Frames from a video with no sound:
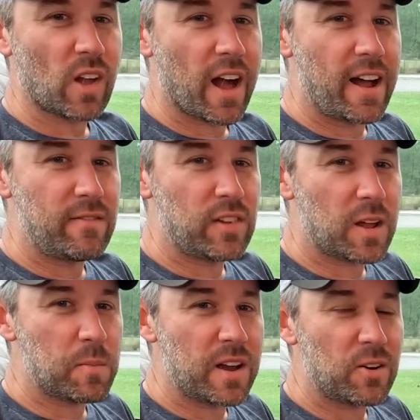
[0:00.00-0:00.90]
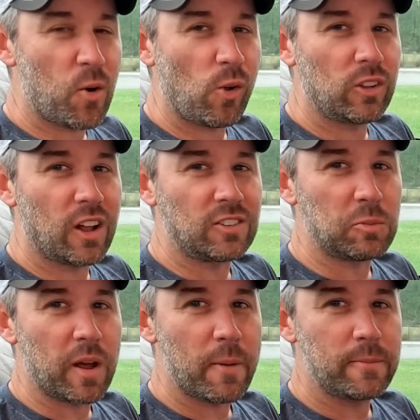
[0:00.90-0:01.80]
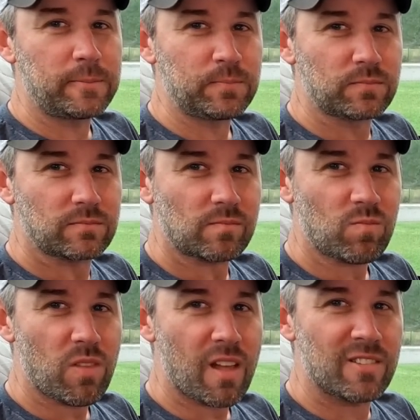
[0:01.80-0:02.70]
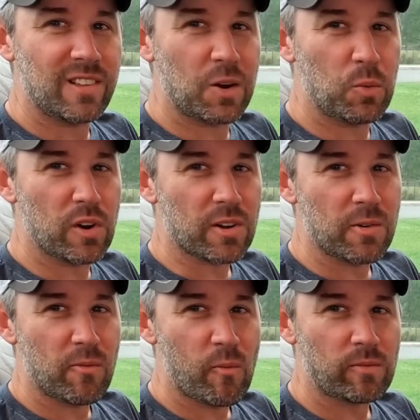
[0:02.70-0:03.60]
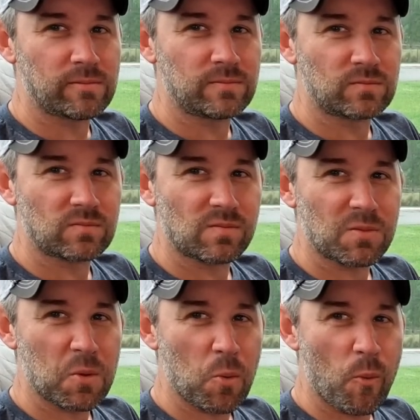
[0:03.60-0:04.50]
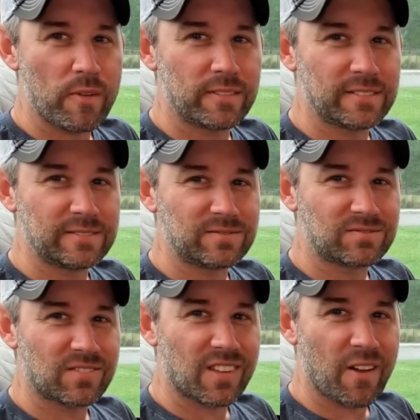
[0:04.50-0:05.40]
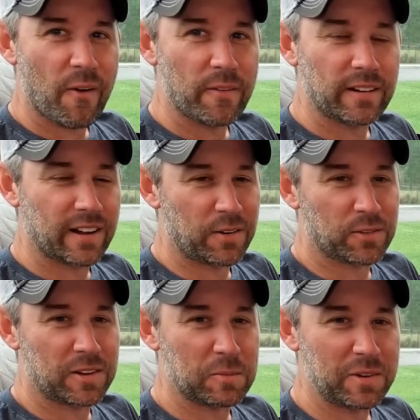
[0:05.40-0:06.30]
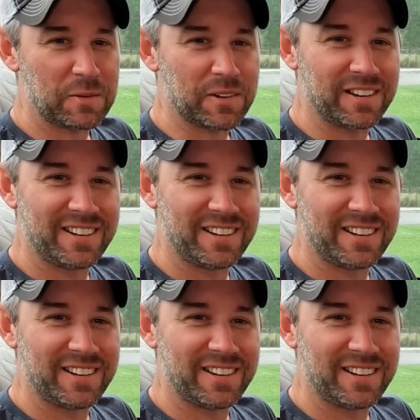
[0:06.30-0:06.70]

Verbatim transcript: I didn't feel like making a whole lunch, man. It's a lot of work. You just didn't want to clean up. I don't clean up anyway.